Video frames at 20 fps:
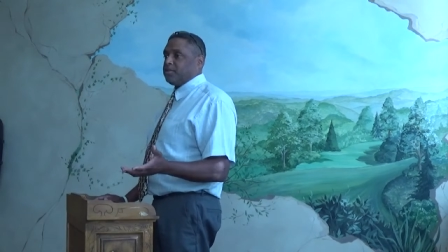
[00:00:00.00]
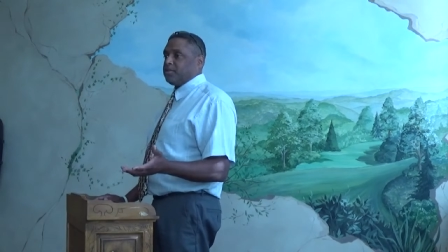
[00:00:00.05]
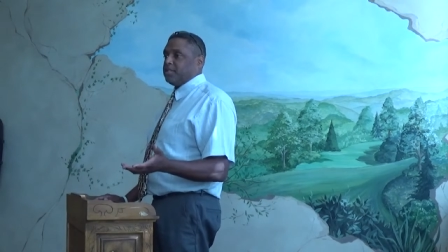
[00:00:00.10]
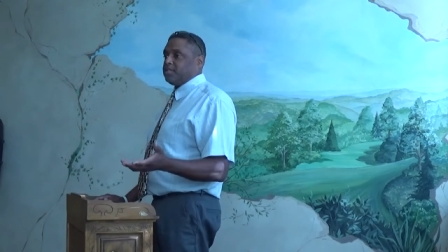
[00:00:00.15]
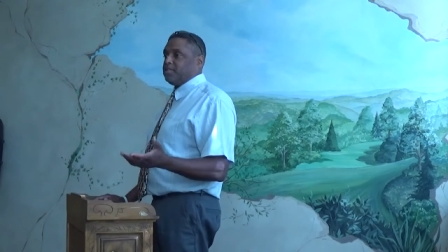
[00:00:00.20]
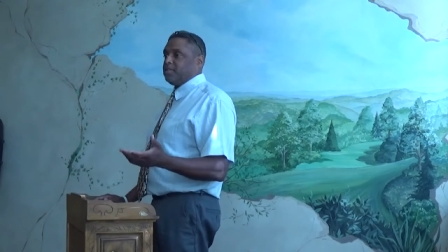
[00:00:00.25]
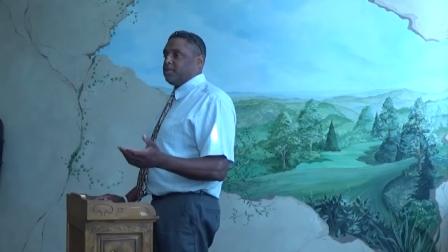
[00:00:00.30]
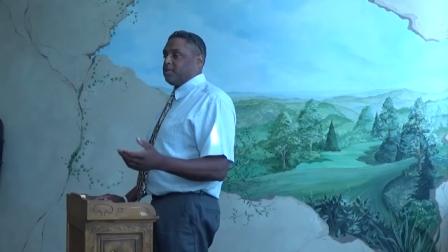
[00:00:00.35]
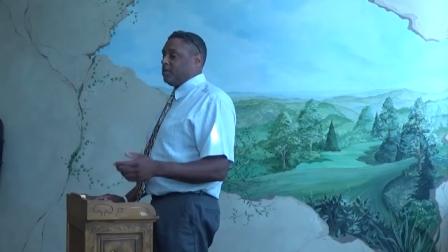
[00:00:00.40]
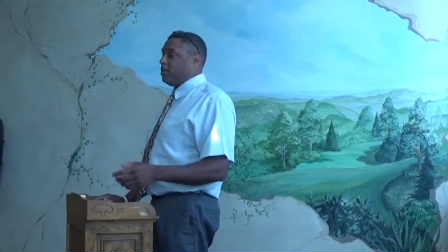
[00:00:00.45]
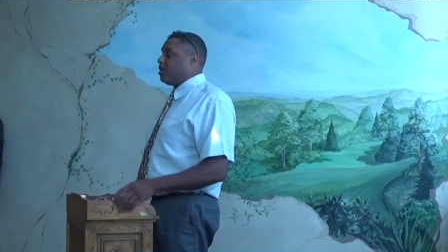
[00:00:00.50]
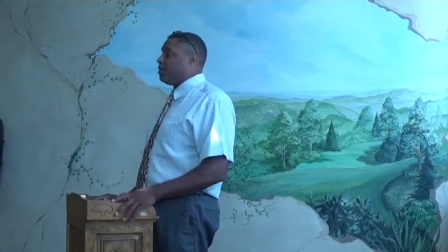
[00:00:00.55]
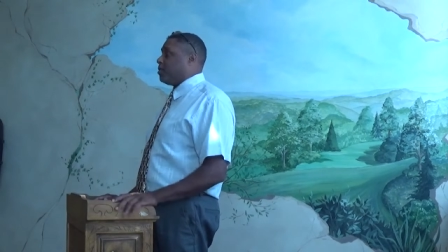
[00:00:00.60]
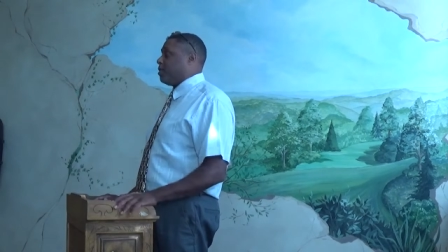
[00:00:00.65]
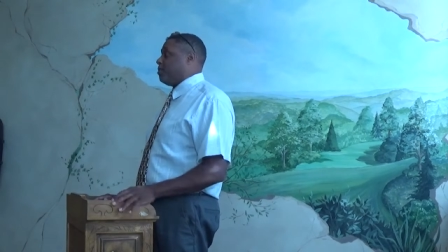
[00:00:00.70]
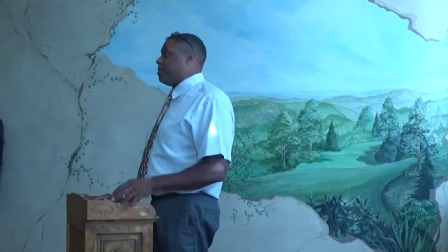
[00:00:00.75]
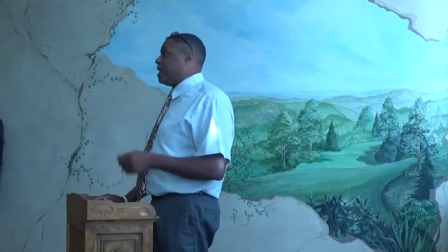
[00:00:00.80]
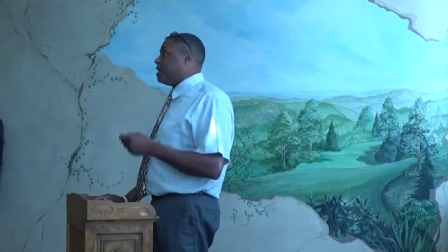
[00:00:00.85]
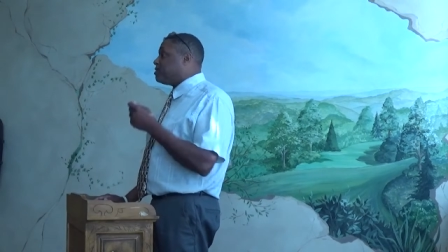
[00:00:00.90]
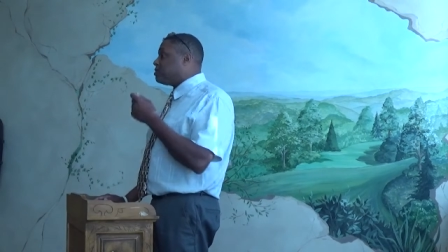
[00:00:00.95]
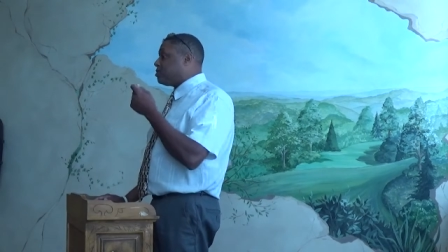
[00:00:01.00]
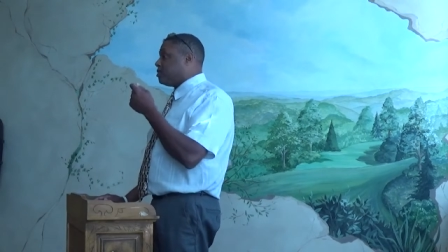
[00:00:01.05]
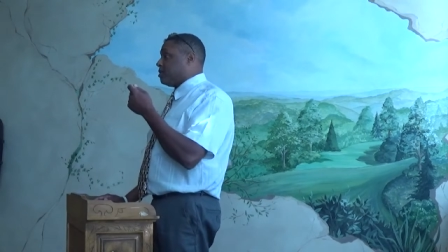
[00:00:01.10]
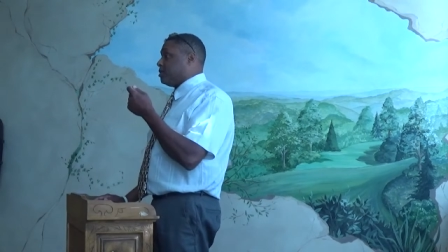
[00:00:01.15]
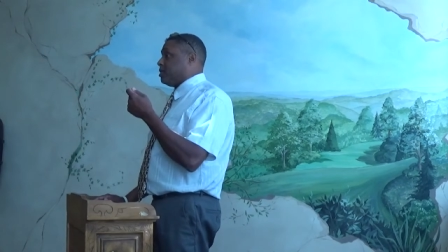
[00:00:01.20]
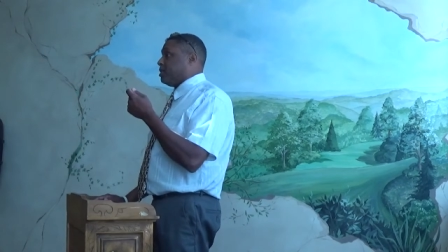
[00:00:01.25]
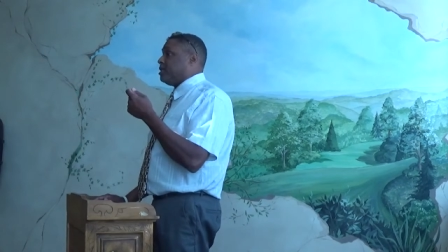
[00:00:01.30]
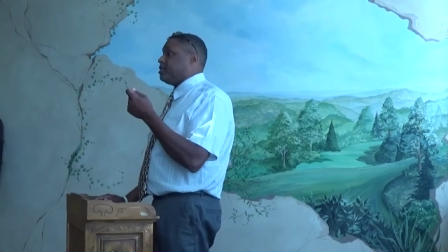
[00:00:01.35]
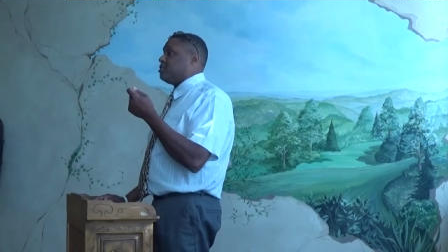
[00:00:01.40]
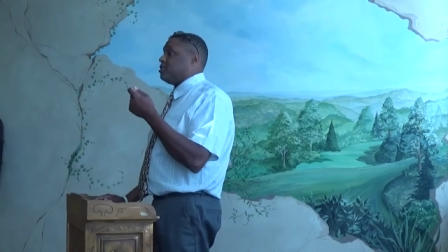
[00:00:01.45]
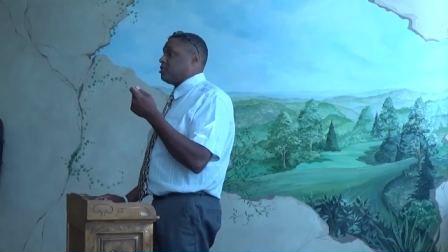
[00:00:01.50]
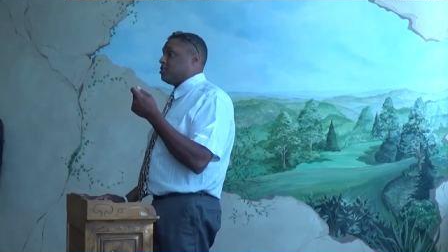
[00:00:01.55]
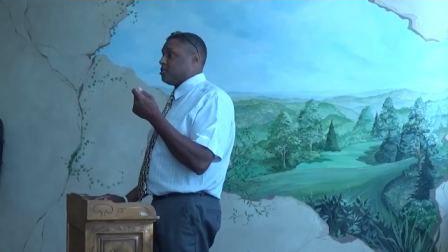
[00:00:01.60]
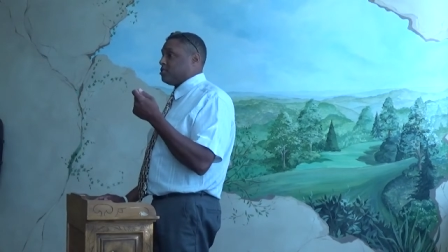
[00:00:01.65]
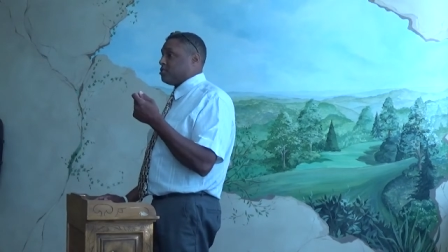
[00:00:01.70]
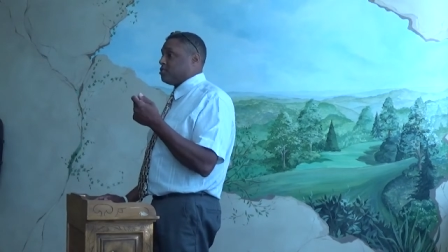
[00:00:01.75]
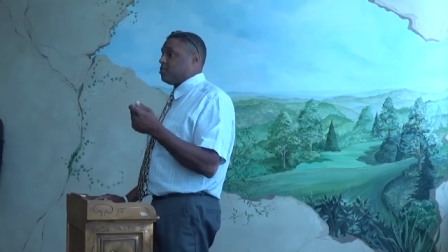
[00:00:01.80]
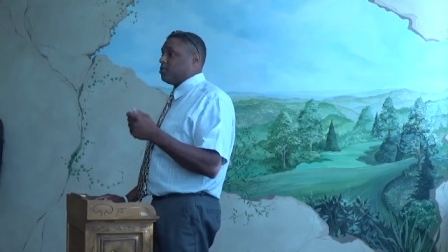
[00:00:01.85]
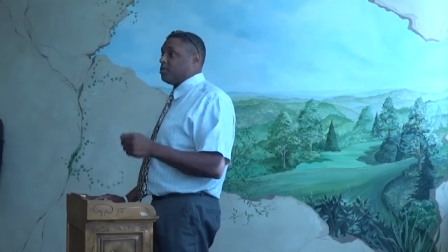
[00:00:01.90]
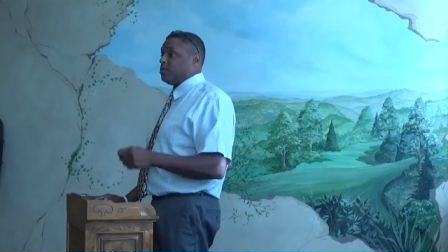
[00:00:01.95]
let you, you can give a pencil and they'll let you into the
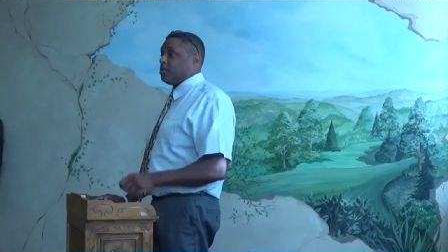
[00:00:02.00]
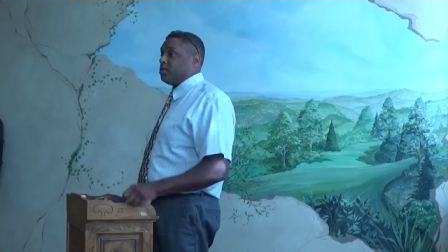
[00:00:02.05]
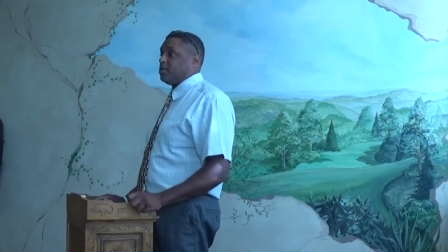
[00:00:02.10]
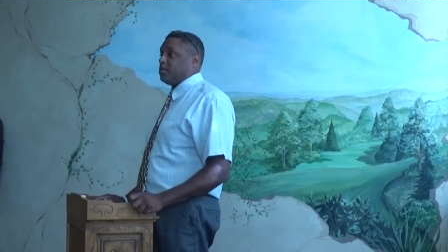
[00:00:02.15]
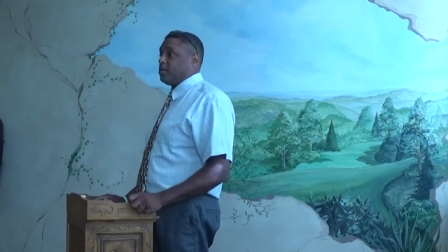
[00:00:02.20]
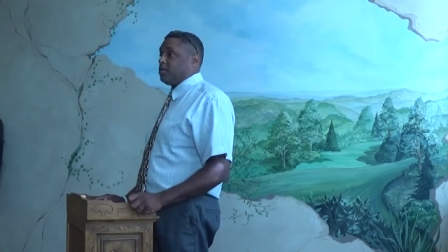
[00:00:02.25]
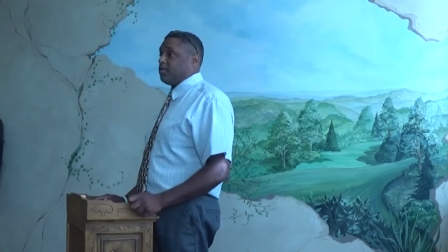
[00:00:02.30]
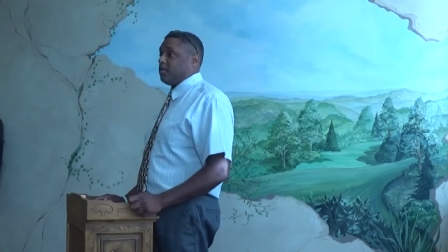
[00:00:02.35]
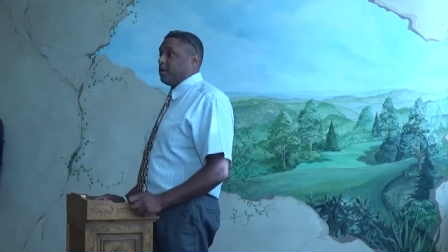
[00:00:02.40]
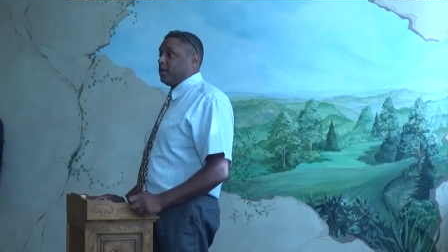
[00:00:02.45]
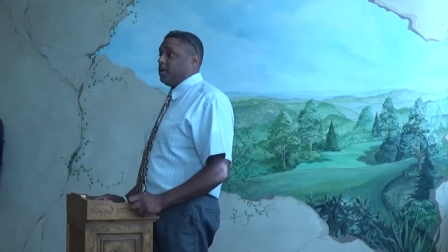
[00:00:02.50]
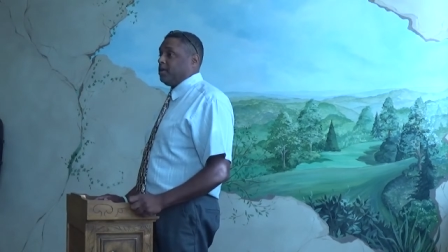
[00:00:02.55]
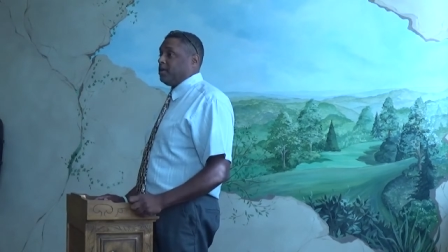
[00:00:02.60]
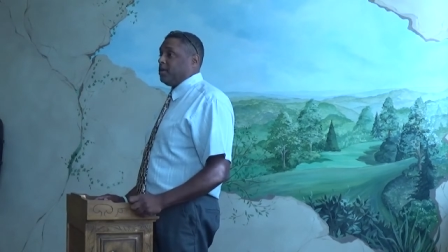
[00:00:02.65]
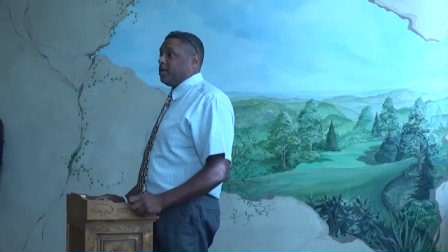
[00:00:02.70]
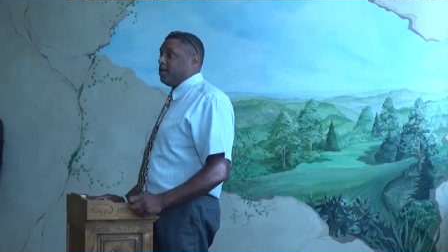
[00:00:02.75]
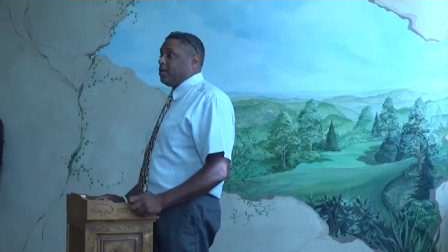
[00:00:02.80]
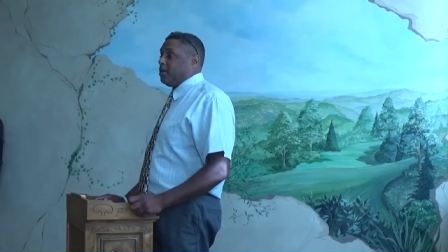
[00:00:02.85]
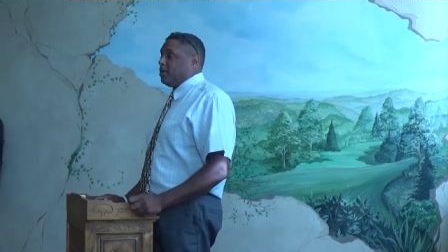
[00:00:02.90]
school, right?